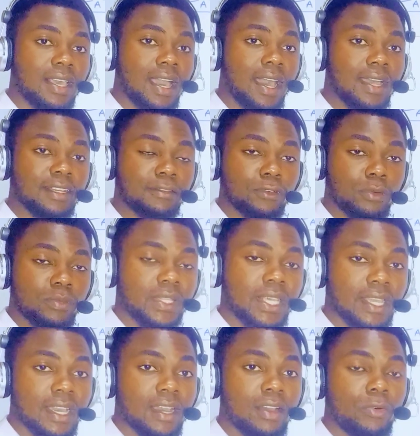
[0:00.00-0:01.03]
And from
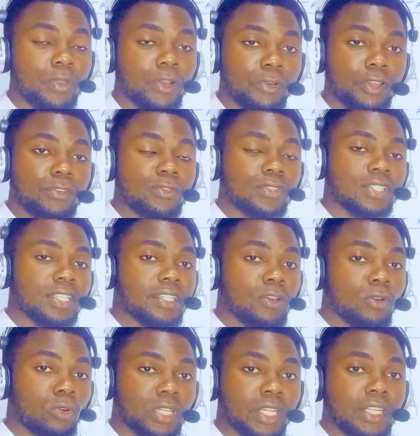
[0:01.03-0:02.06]
there, we are going to see the
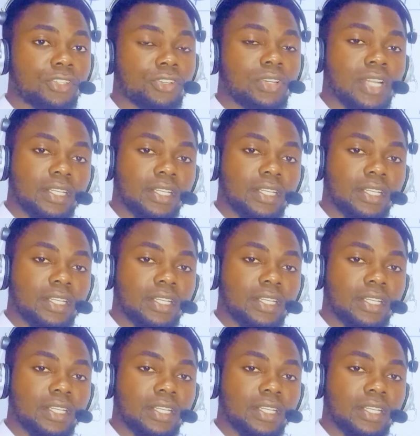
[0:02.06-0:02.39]
alteration